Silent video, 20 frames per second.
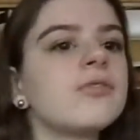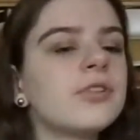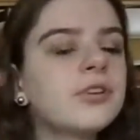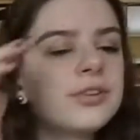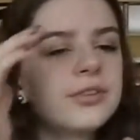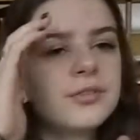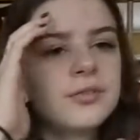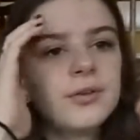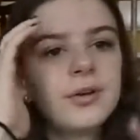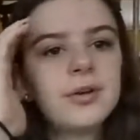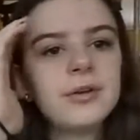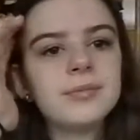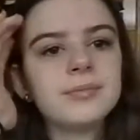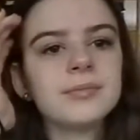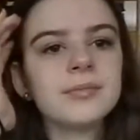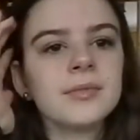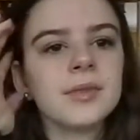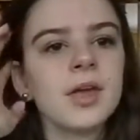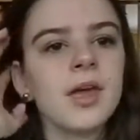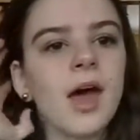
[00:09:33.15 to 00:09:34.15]
First of all,
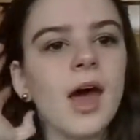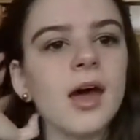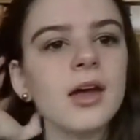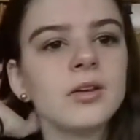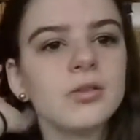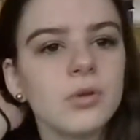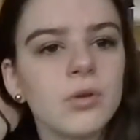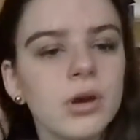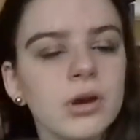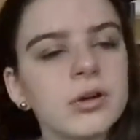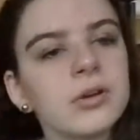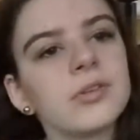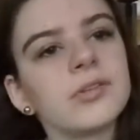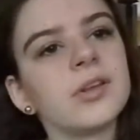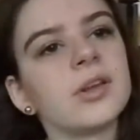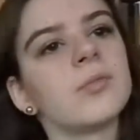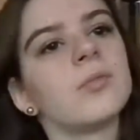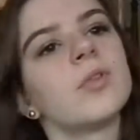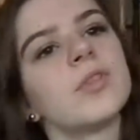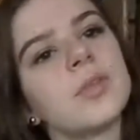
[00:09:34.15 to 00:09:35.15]
I don't
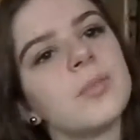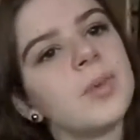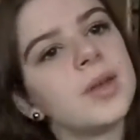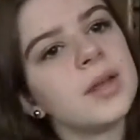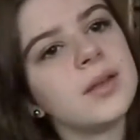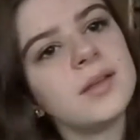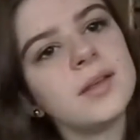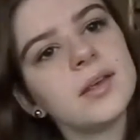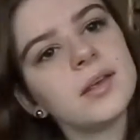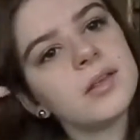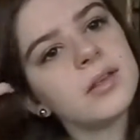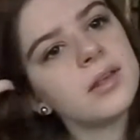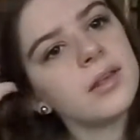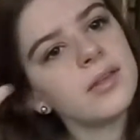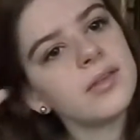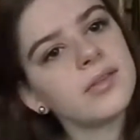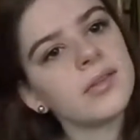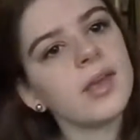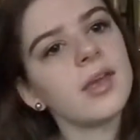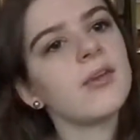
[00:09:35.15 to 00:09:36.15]
understand what the big deal is.